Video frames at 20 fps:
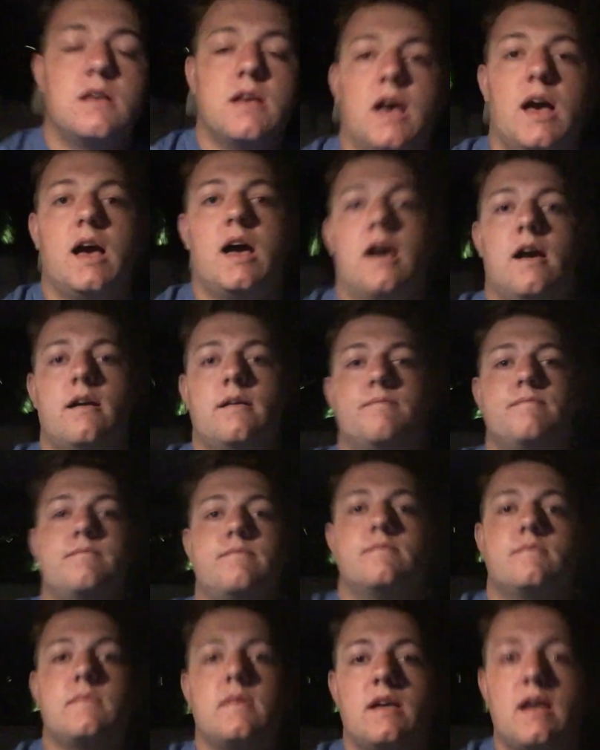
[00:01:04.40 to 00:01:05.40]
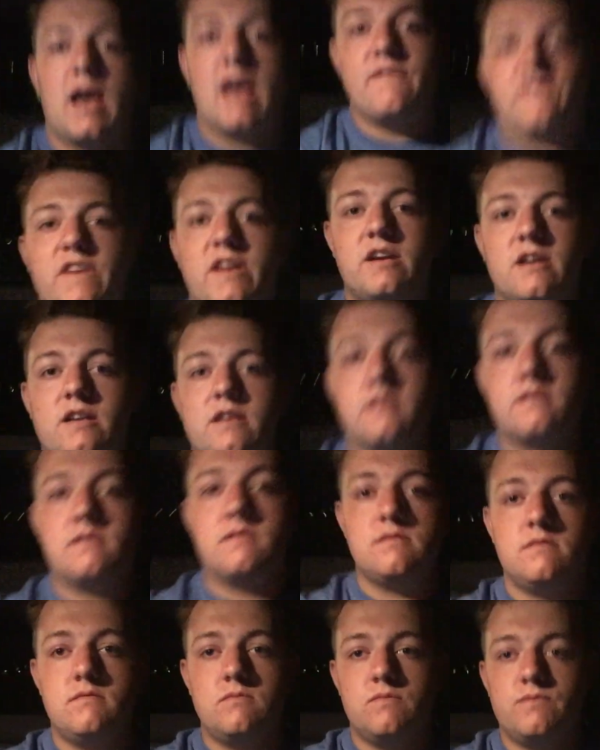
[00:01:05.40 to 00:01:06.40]
I figured,
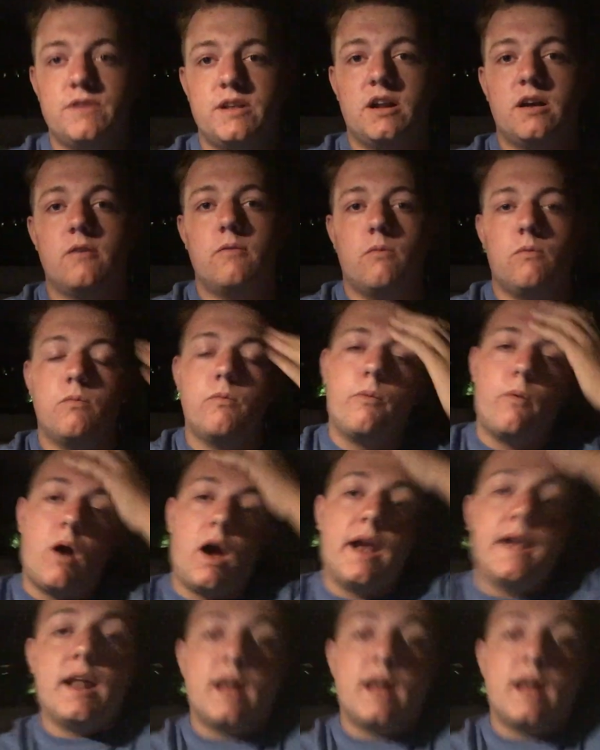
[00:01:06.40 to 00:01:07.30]
you know, why